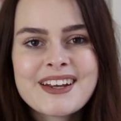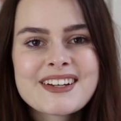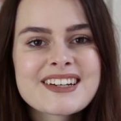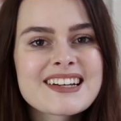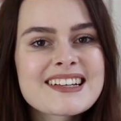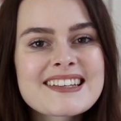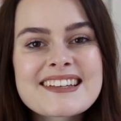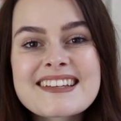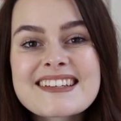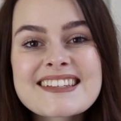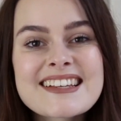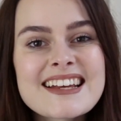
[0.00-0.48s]

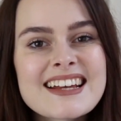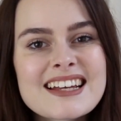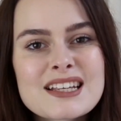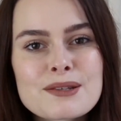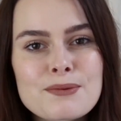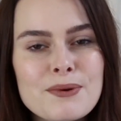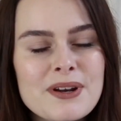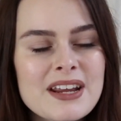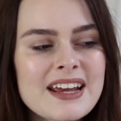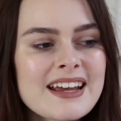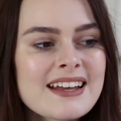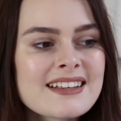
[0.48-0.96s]
Just because it
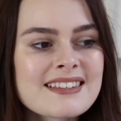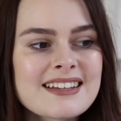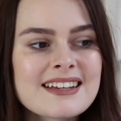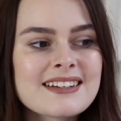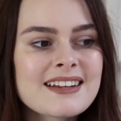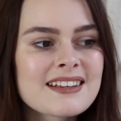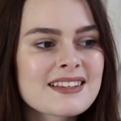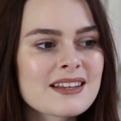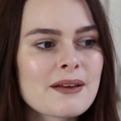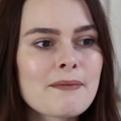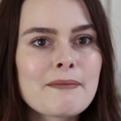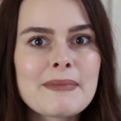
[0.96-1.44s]
is what it is,
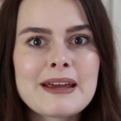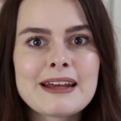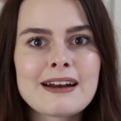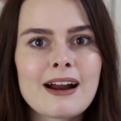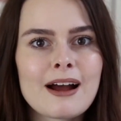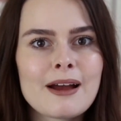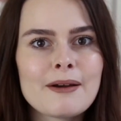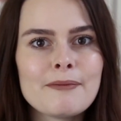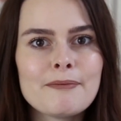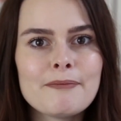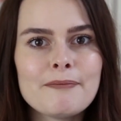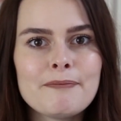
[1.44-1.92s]
it doesn't mean
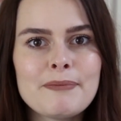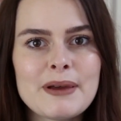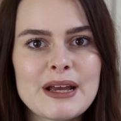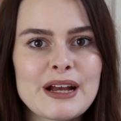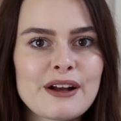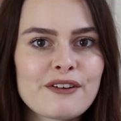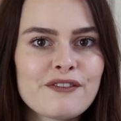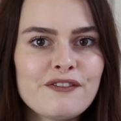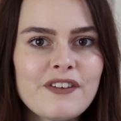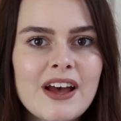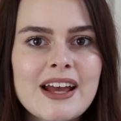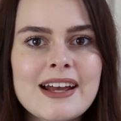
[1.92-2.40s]
I'm
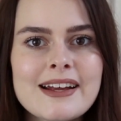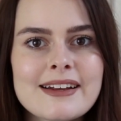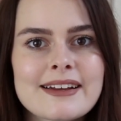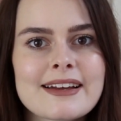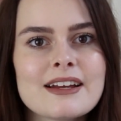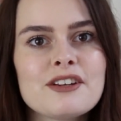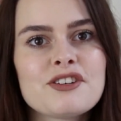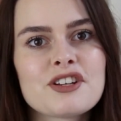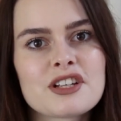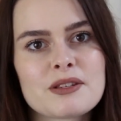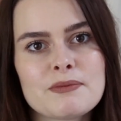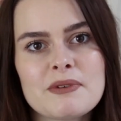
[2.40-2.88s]
being
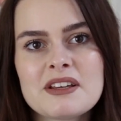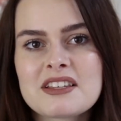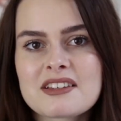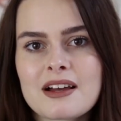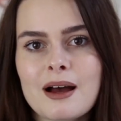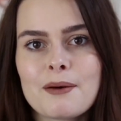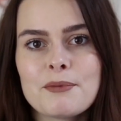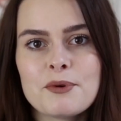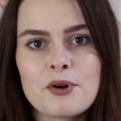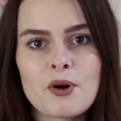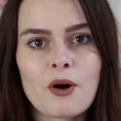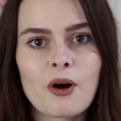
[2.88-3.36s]
fake, it just means
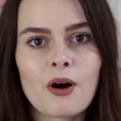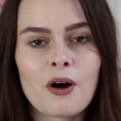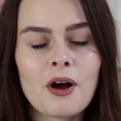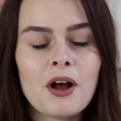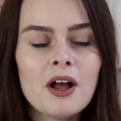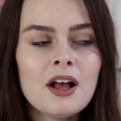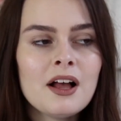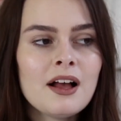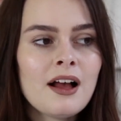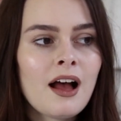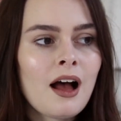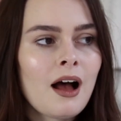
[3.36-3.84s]
I'm not
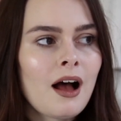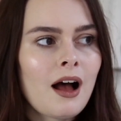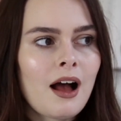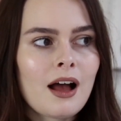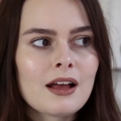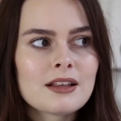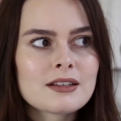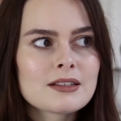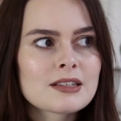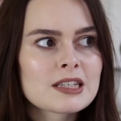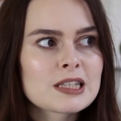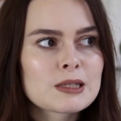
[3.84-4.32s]

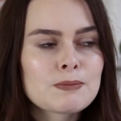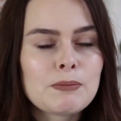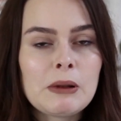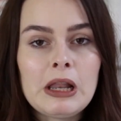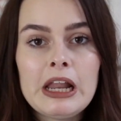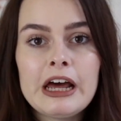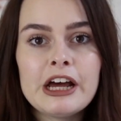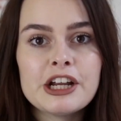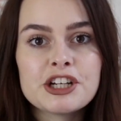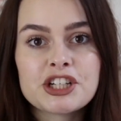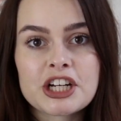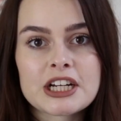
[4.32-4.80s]

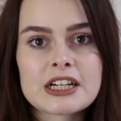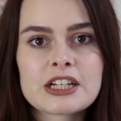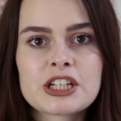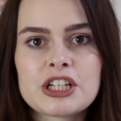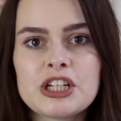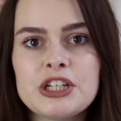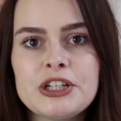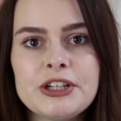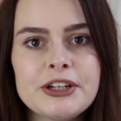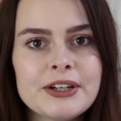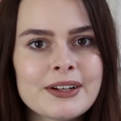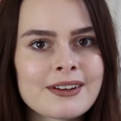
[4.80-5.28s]
splurging
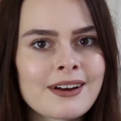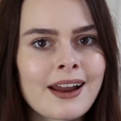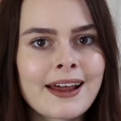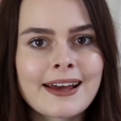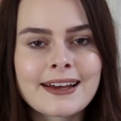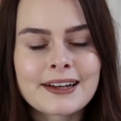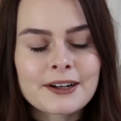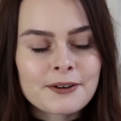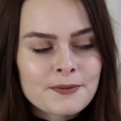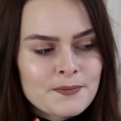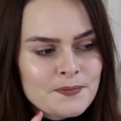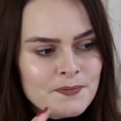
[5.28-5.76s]
to you
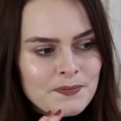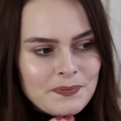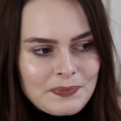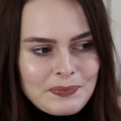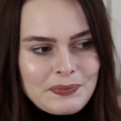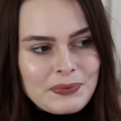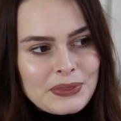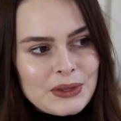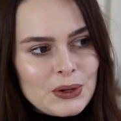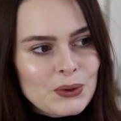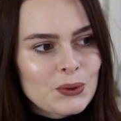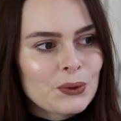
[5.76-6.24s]
like
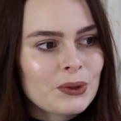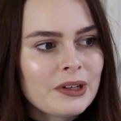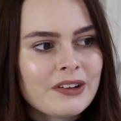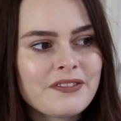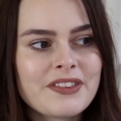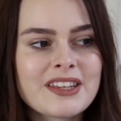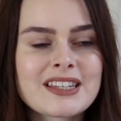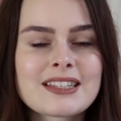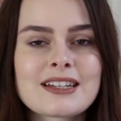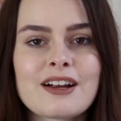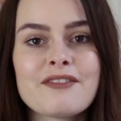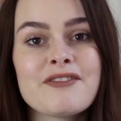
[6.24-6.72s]
all
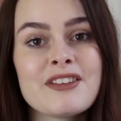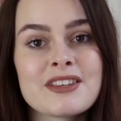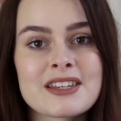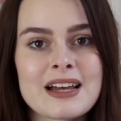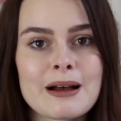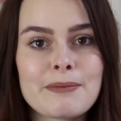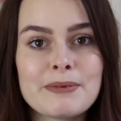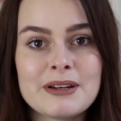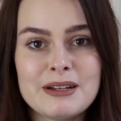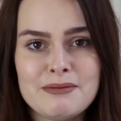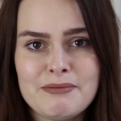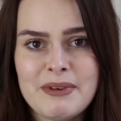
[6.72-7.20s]
of the stuff that's
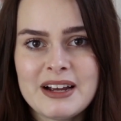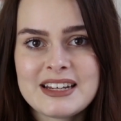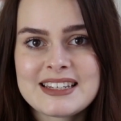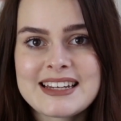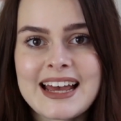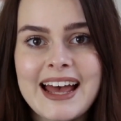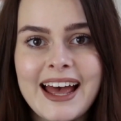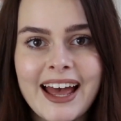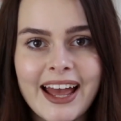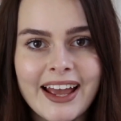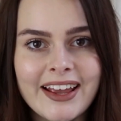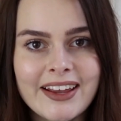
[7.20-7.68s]
happened in my
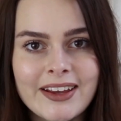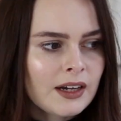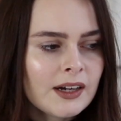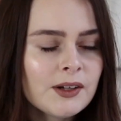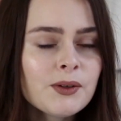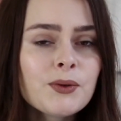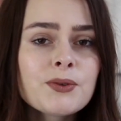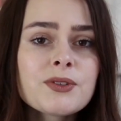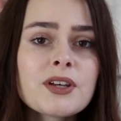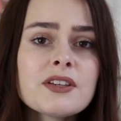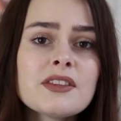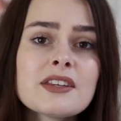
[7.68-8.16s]
day.
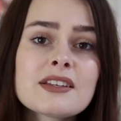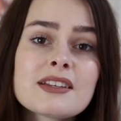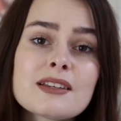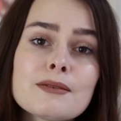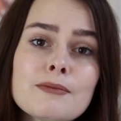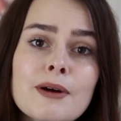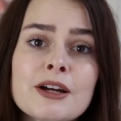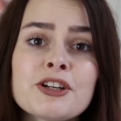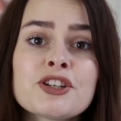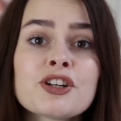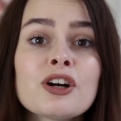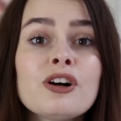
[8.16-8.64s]
And also, this
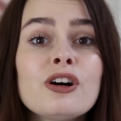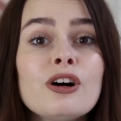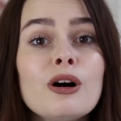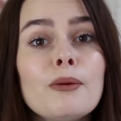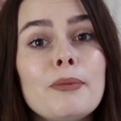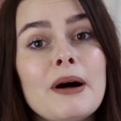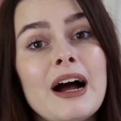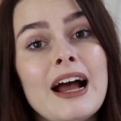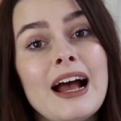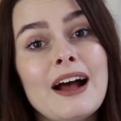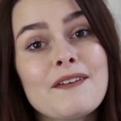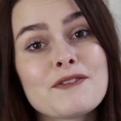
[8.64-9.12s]
is my
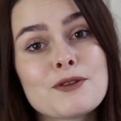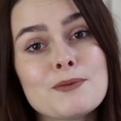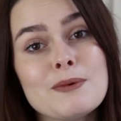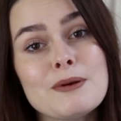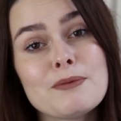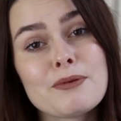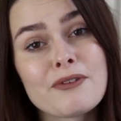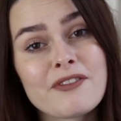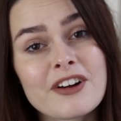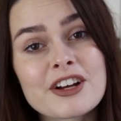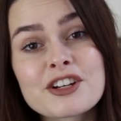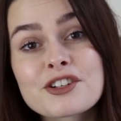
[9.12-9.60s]
job, I have to
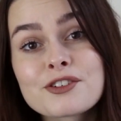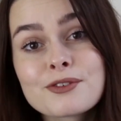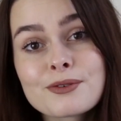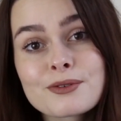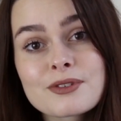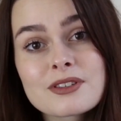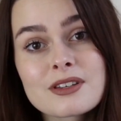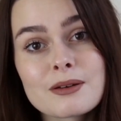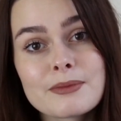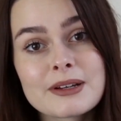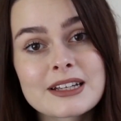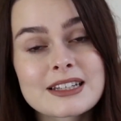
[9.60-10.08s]
be
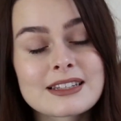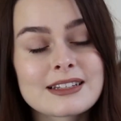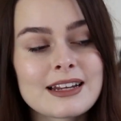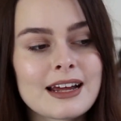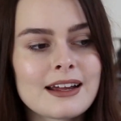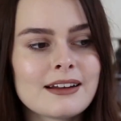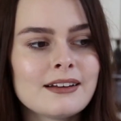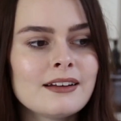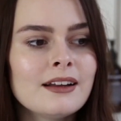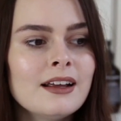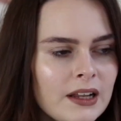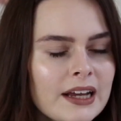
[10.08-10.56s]
professional to some
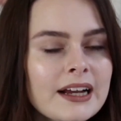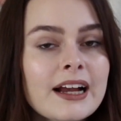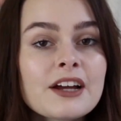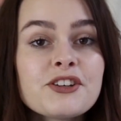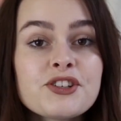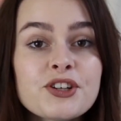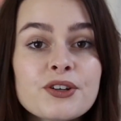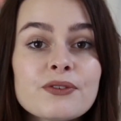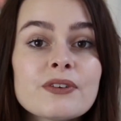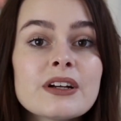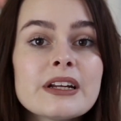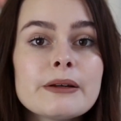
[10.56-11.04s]
extent. Like,
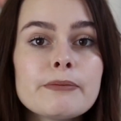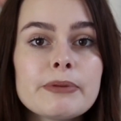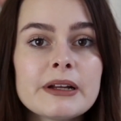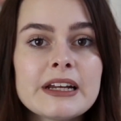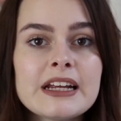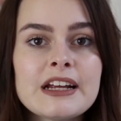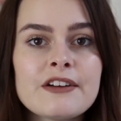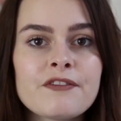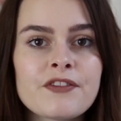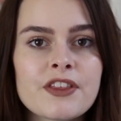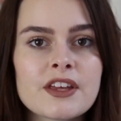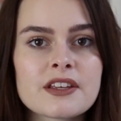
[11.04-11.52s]
I do really
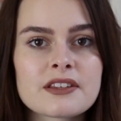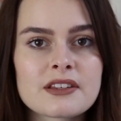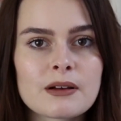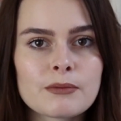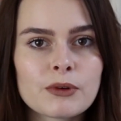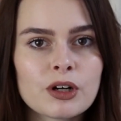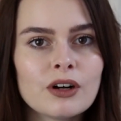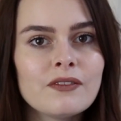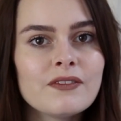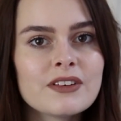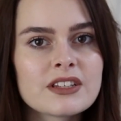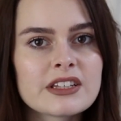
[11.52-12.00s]
believe that
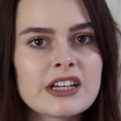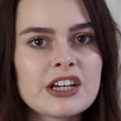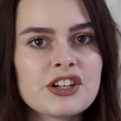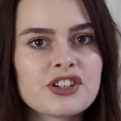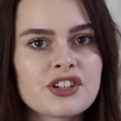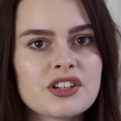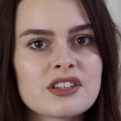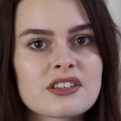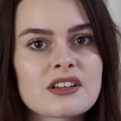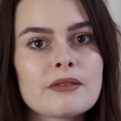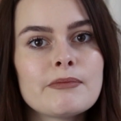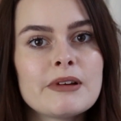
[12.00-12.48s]
some
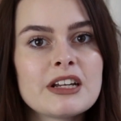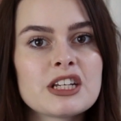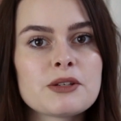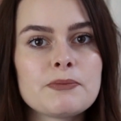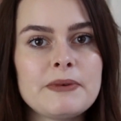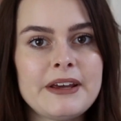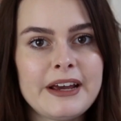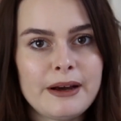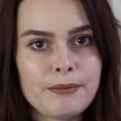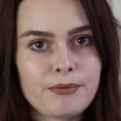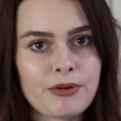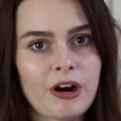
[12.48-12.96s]
conversations are meant
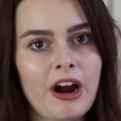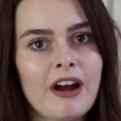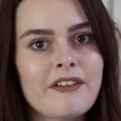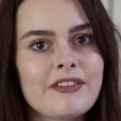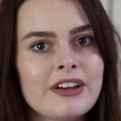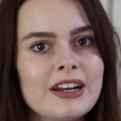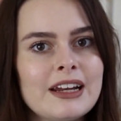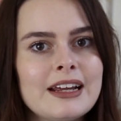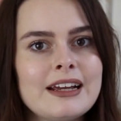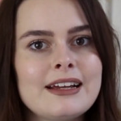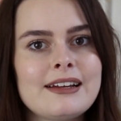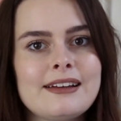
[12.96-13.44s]
to be had
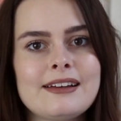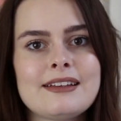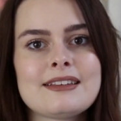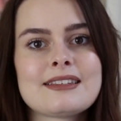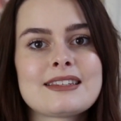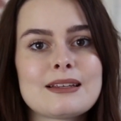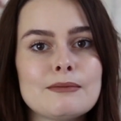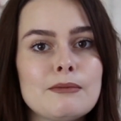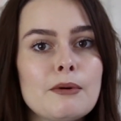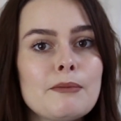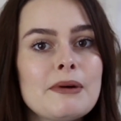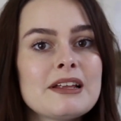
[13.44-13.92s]
privately
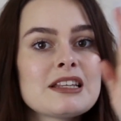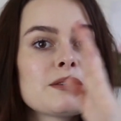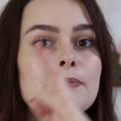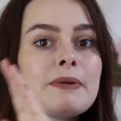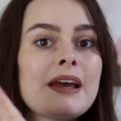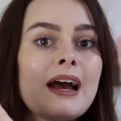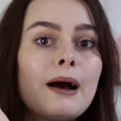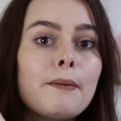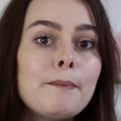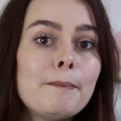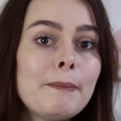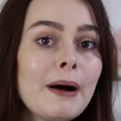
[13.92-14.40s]
and some are meant to
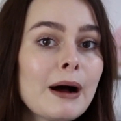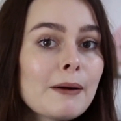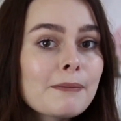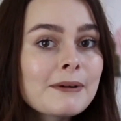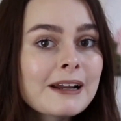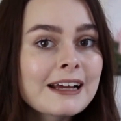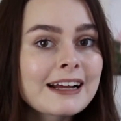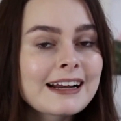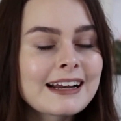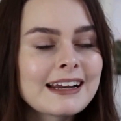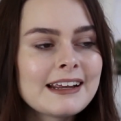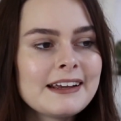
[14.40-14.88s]
be had
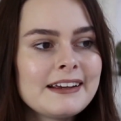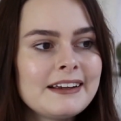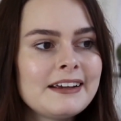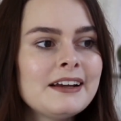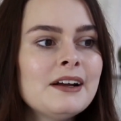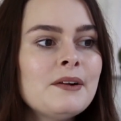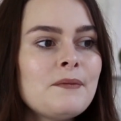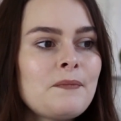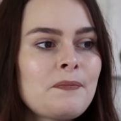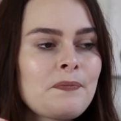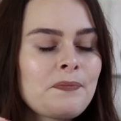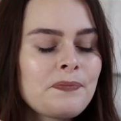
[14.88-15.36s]
publicly,